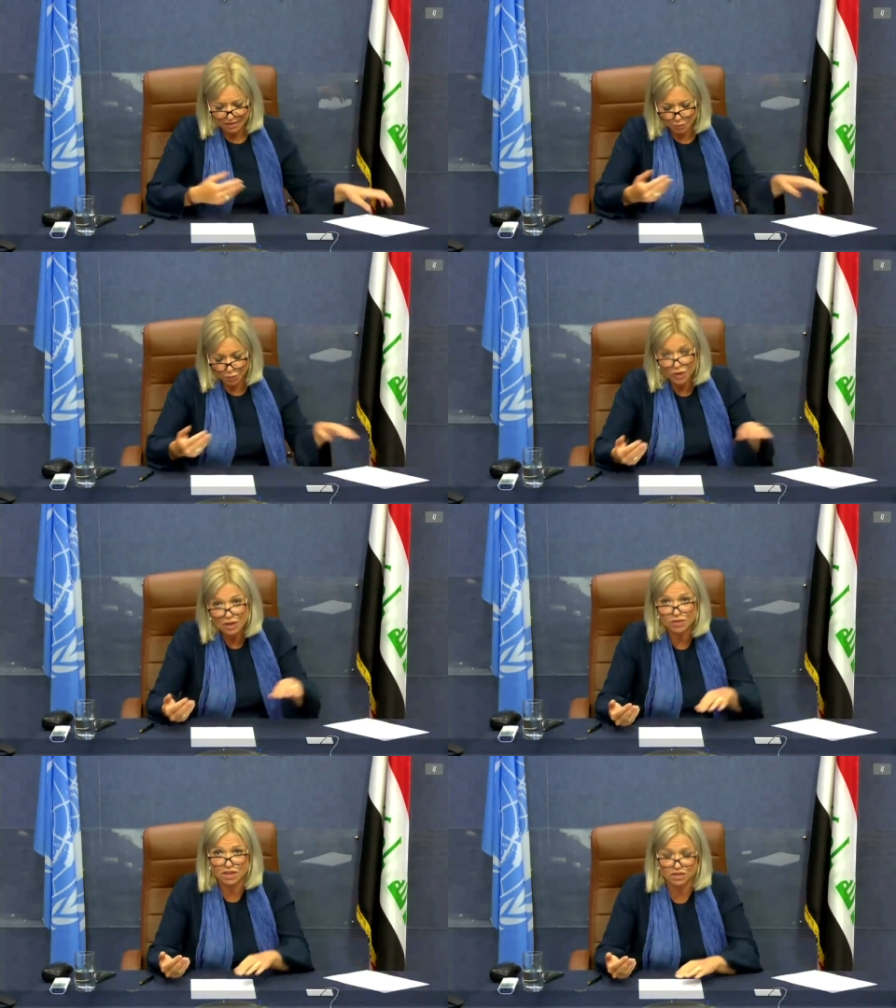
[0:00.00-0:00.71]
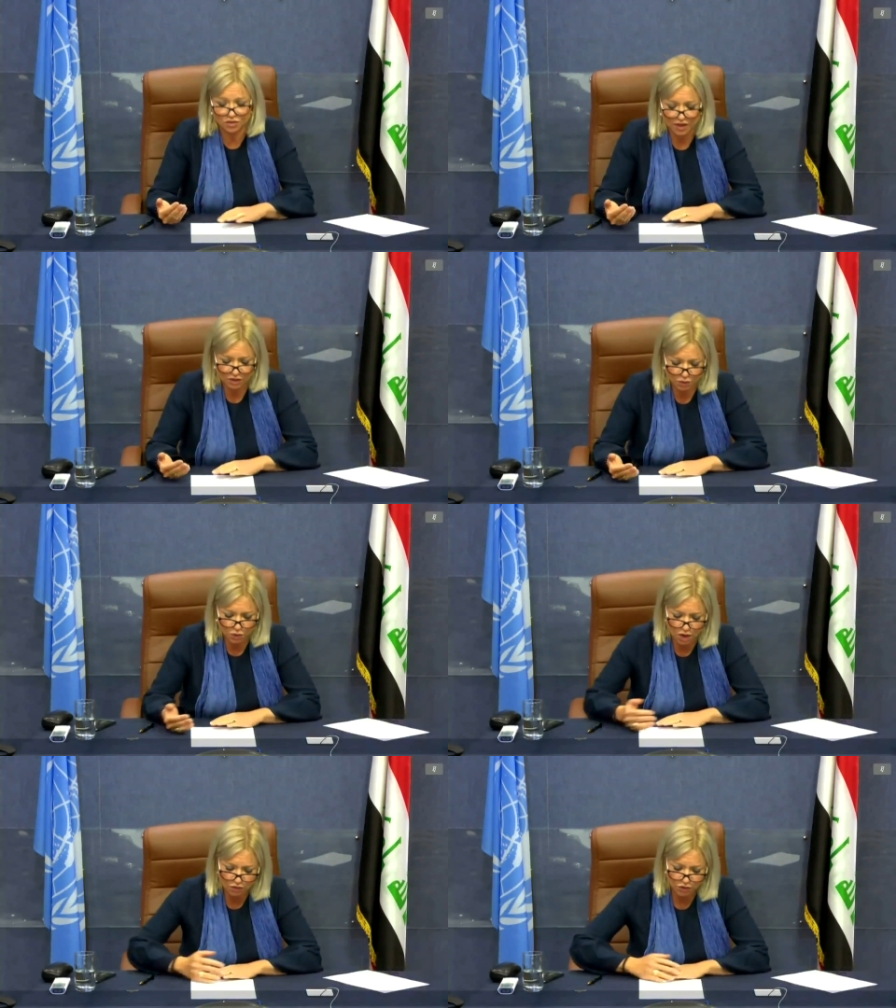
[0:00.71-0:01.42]
As the previous
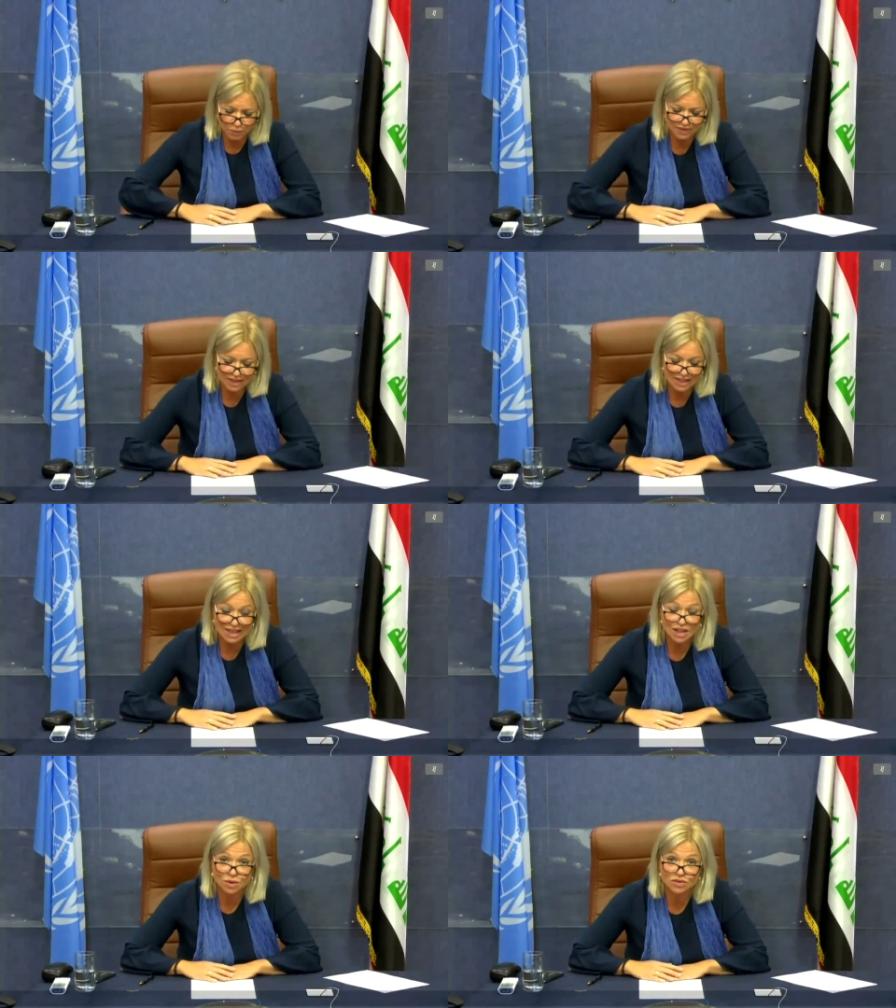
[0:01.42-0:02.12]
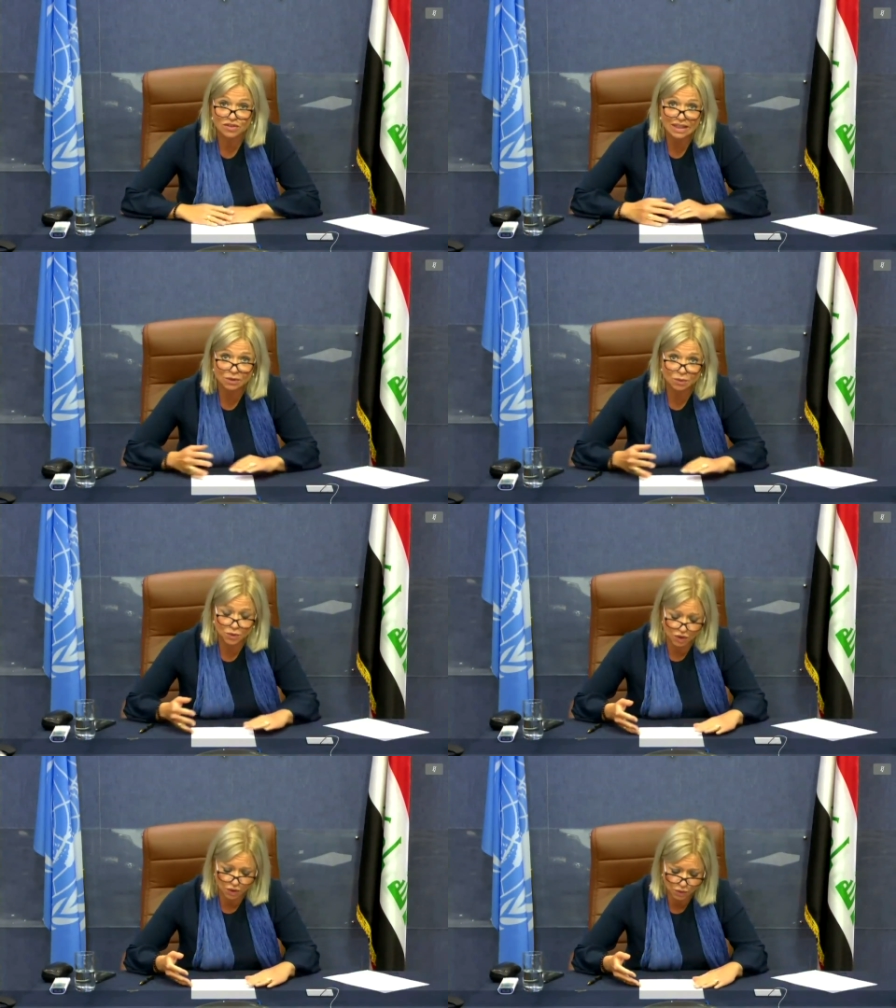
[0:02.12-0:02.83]
federal government announced
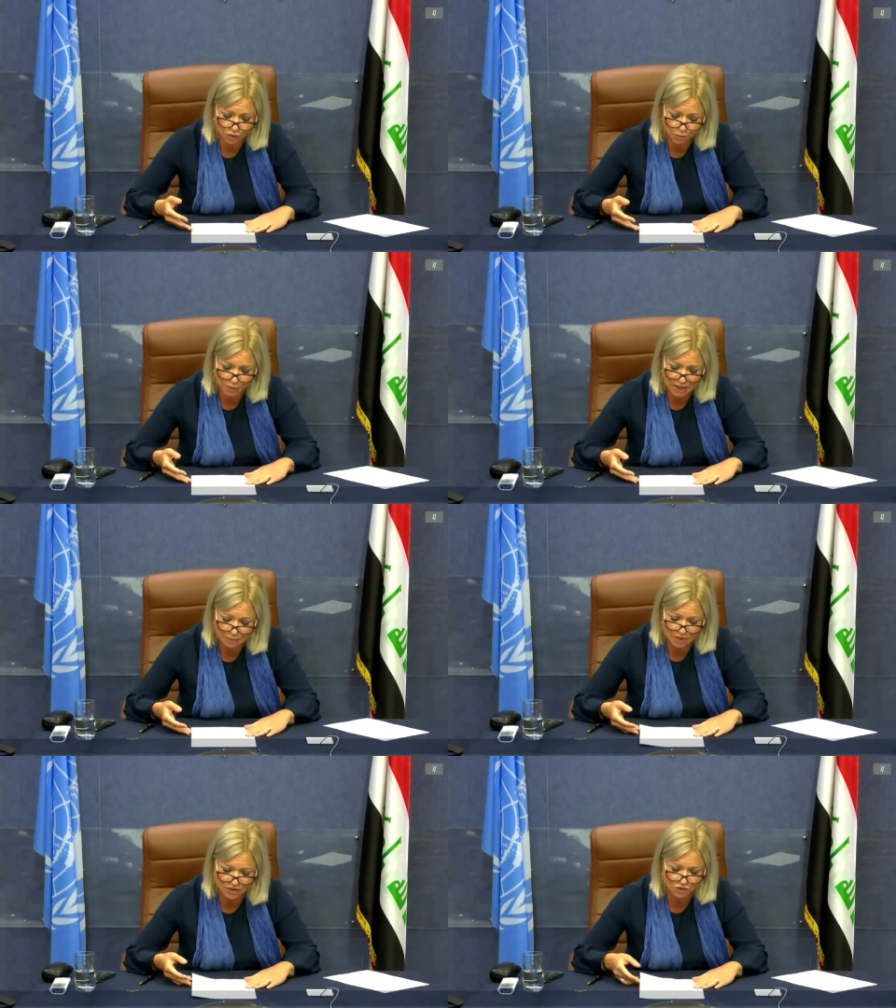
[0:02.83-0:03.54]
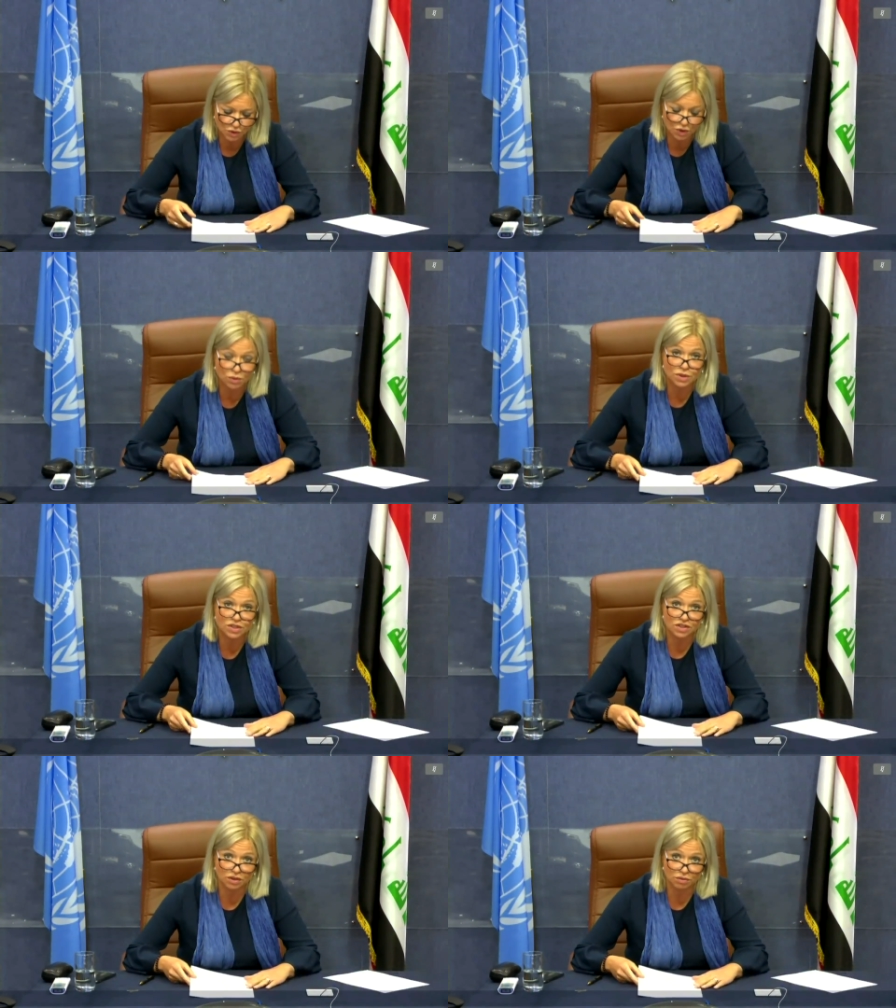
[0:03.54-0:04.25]
it would halt payments to the
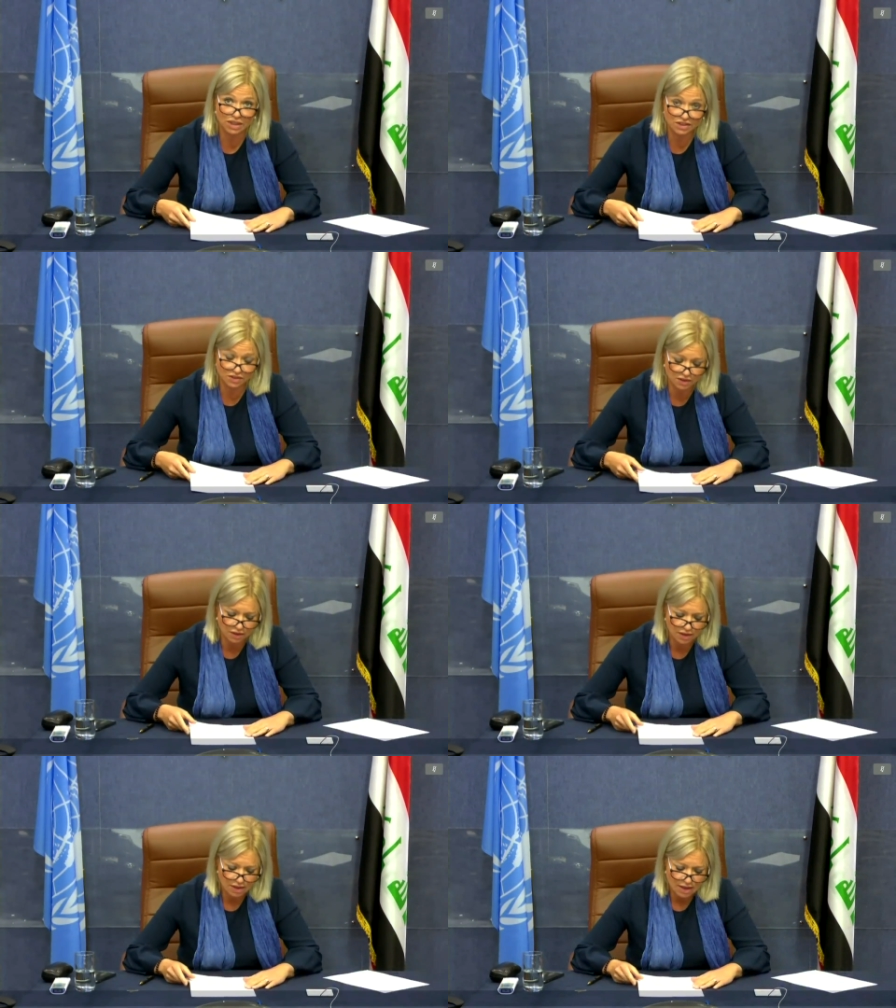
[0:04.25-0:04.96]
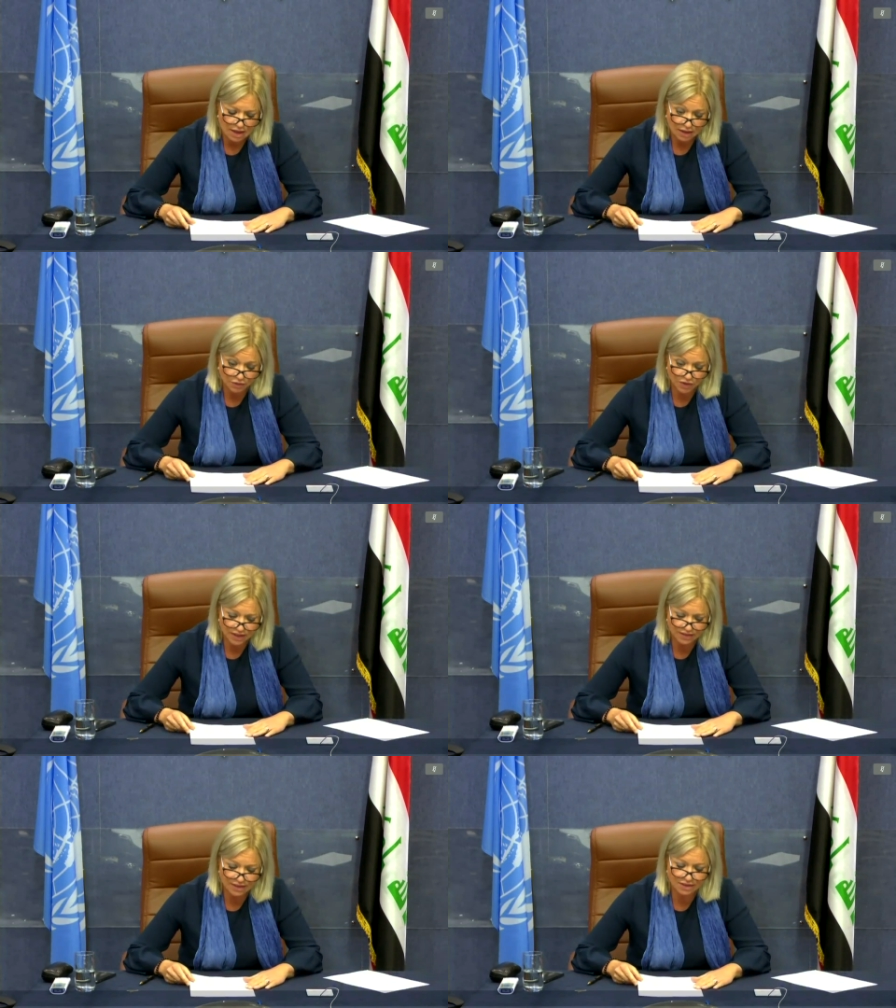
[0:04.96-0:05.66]
Kurdistan region,
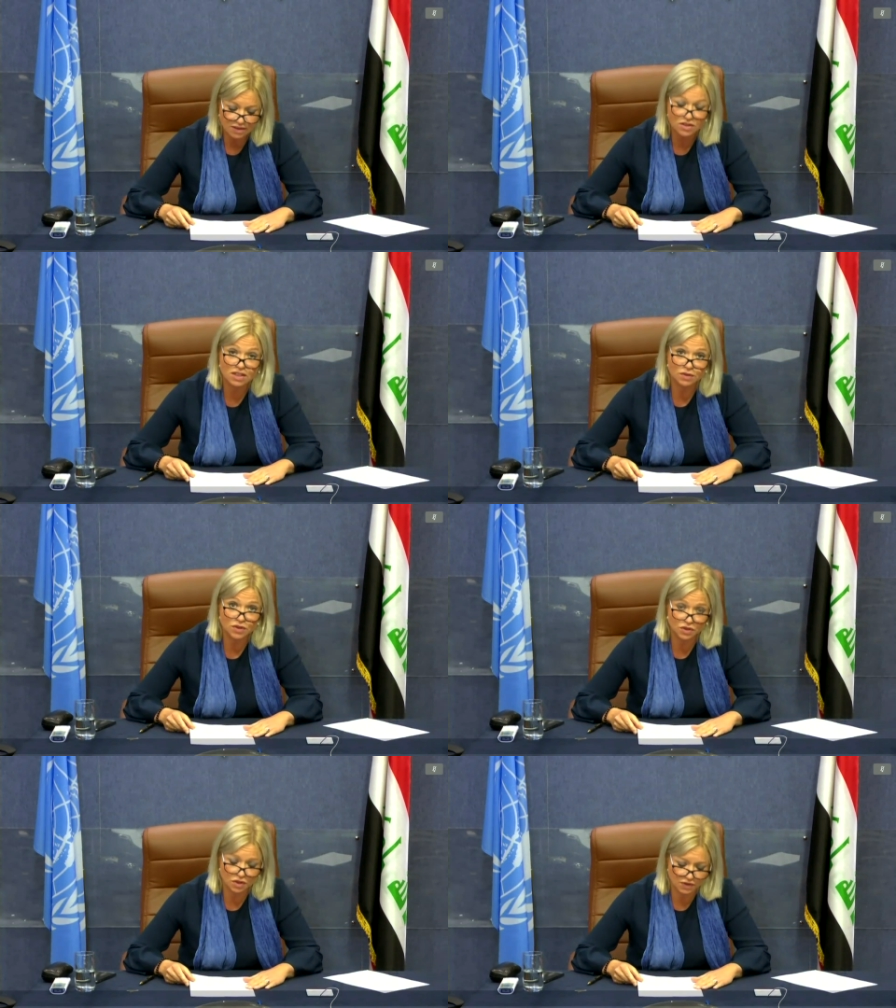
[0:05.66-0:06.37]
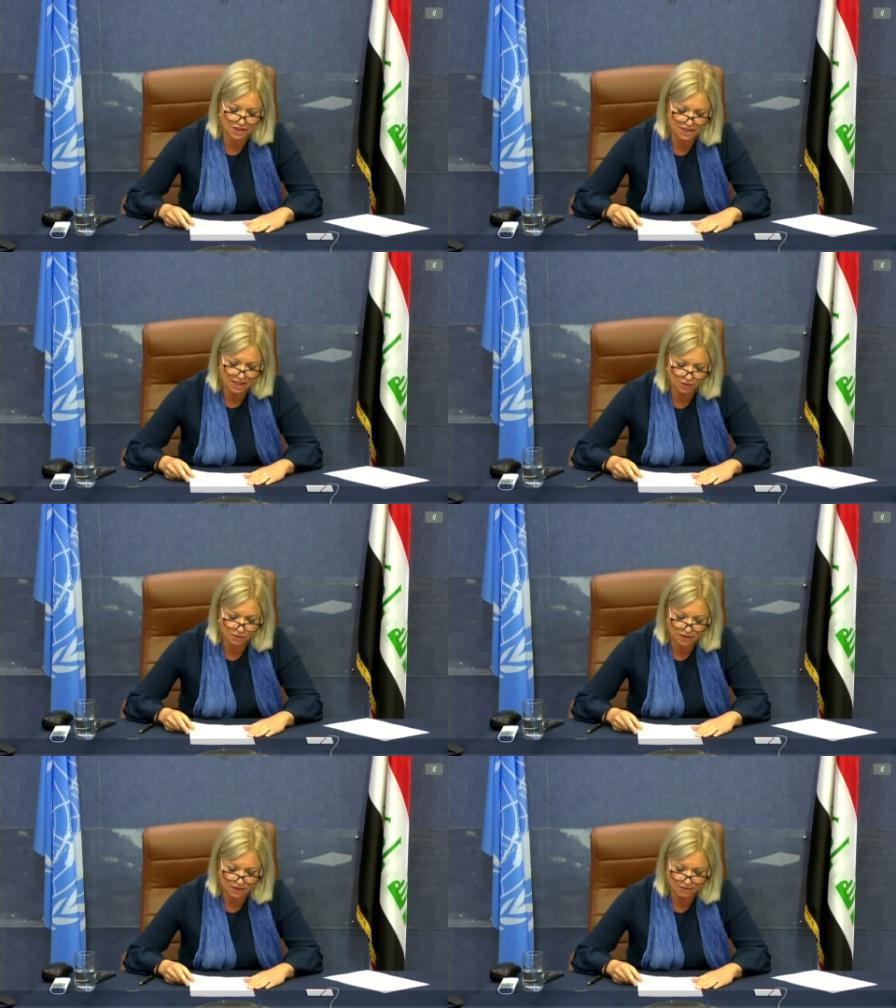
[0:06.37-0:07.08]
affecting civil servant
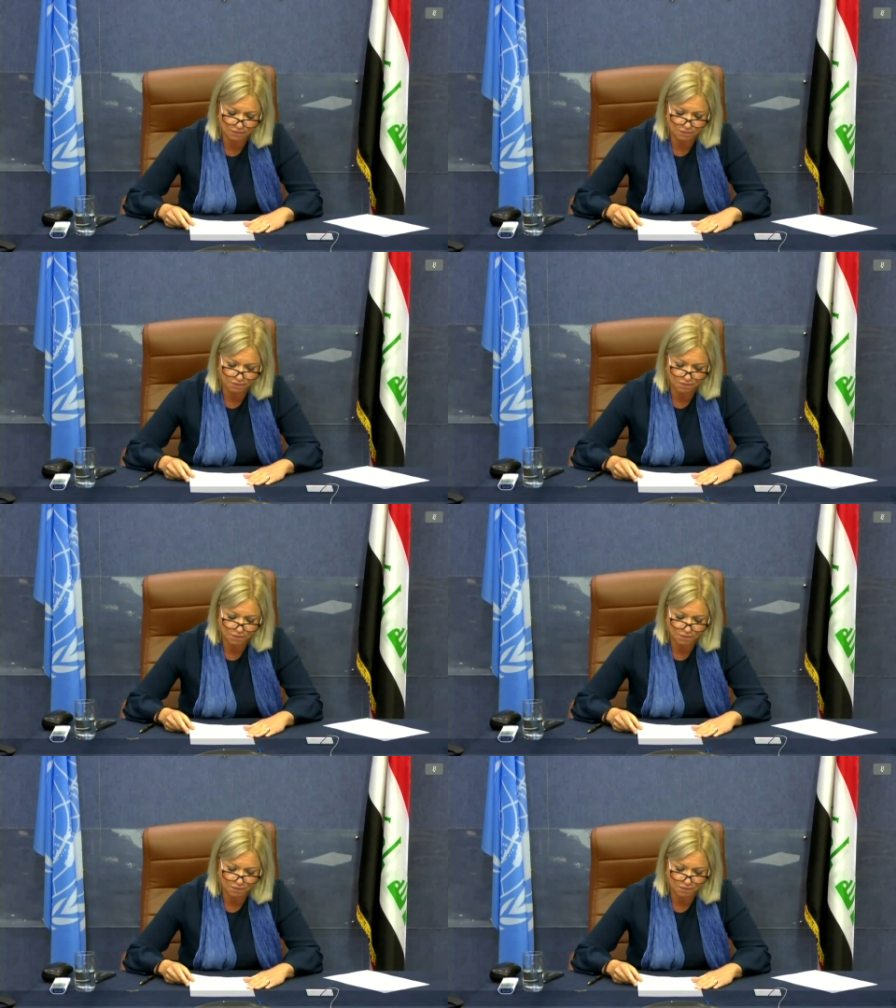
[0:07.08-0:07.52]
salaries.